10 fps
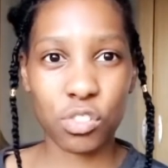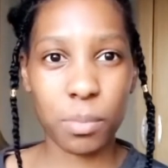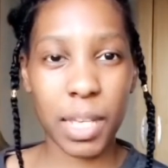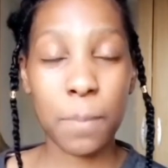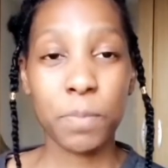for
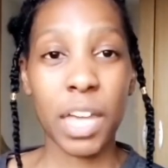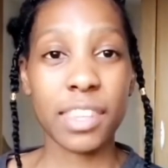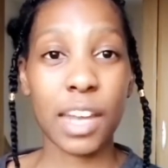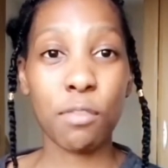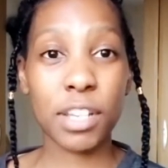me.
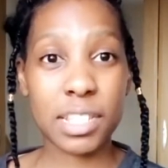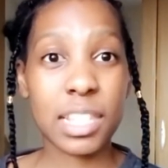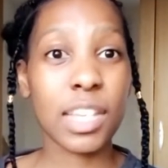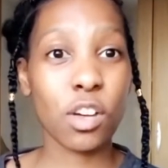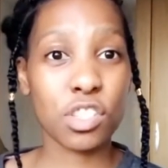And I
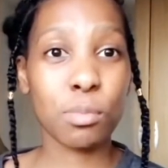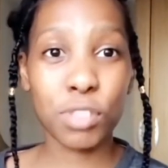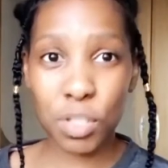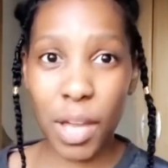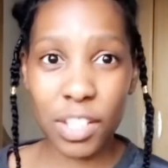recently got some
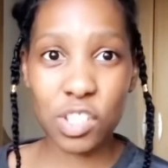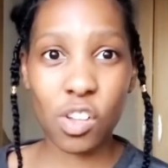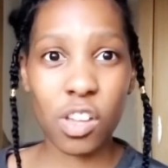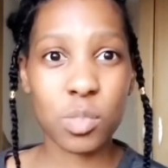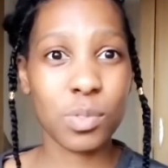new
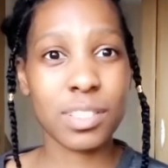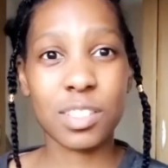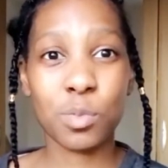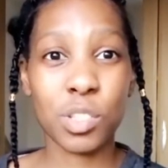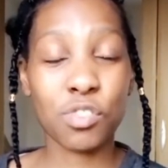headshots,
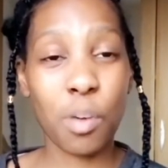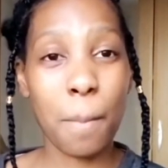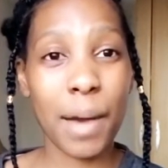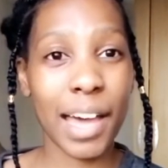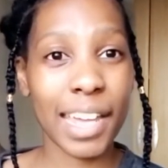which was
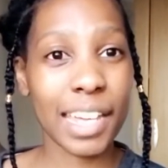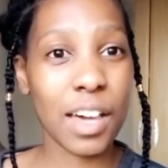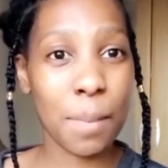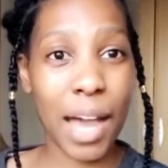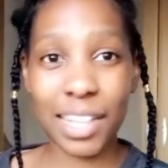from my
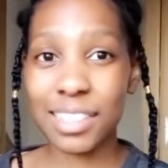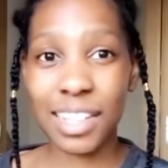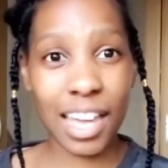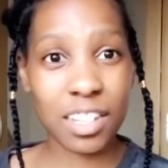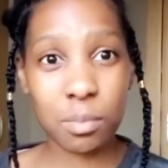acting
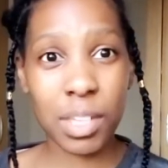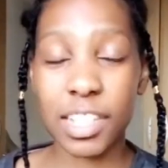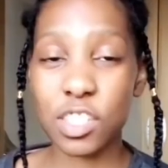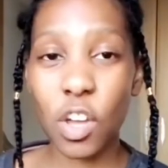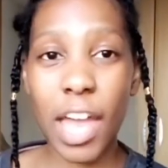
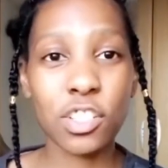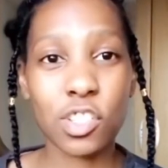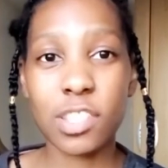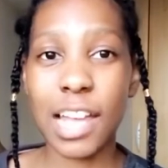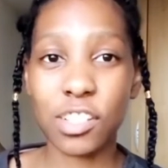academy. So
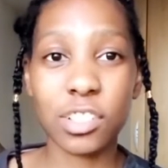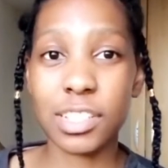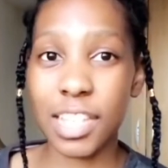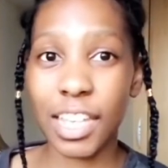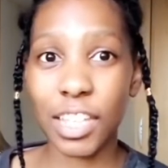headshots actually
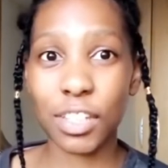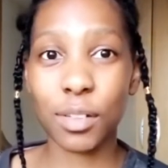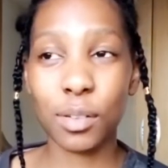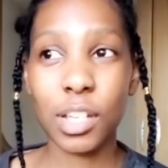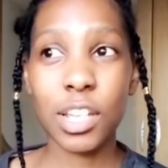take
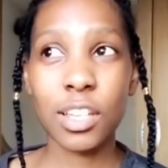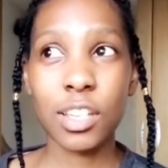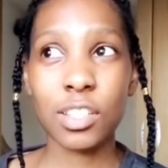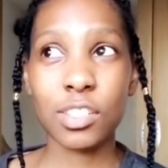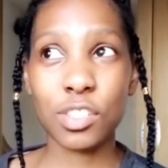you
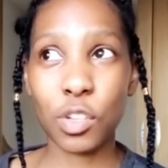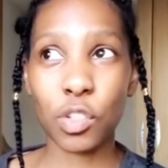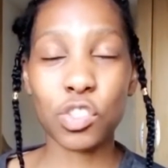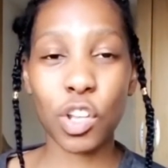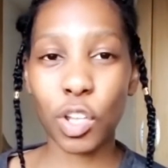
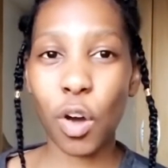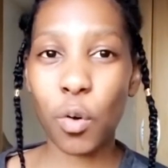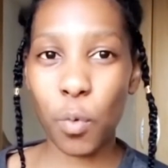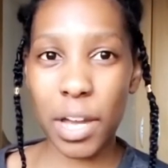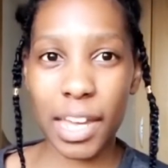such a
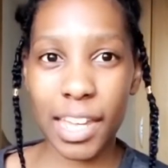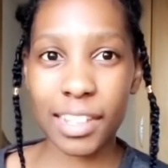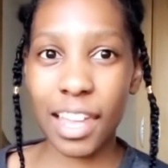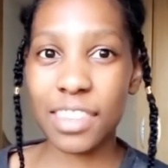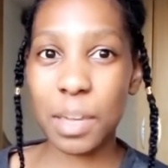long way.
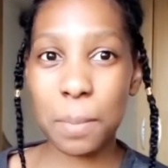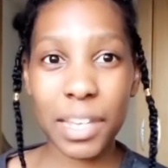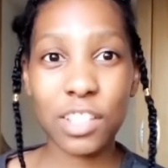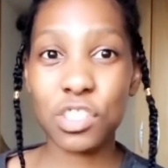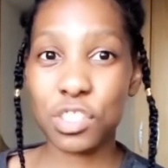Like, they
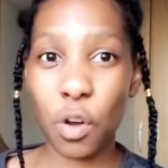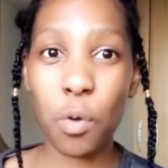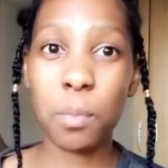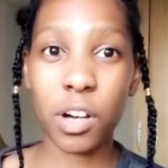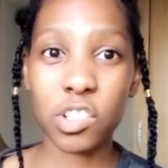mean so
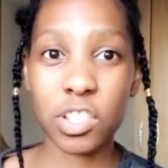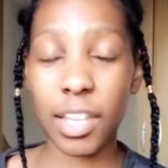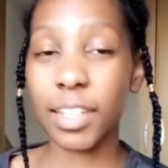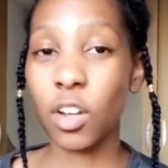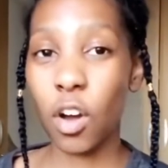much.
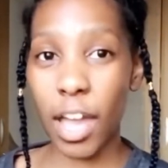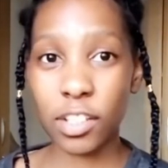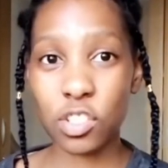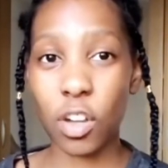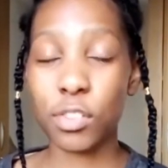Like, your
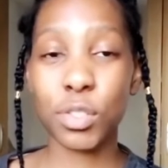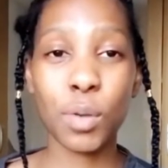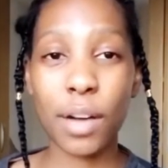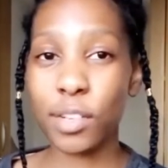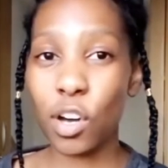headshot, if you
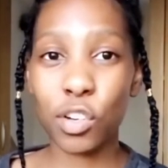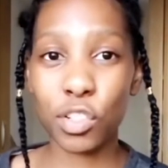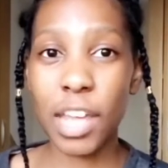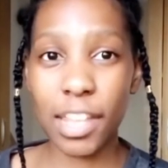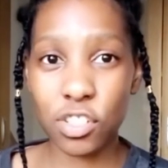haven't got a
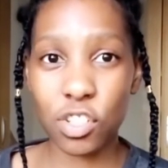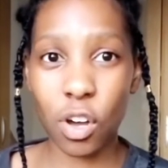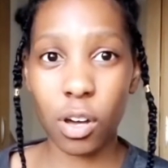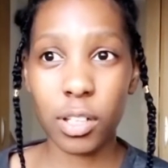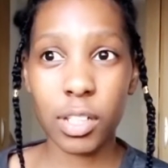good headshot,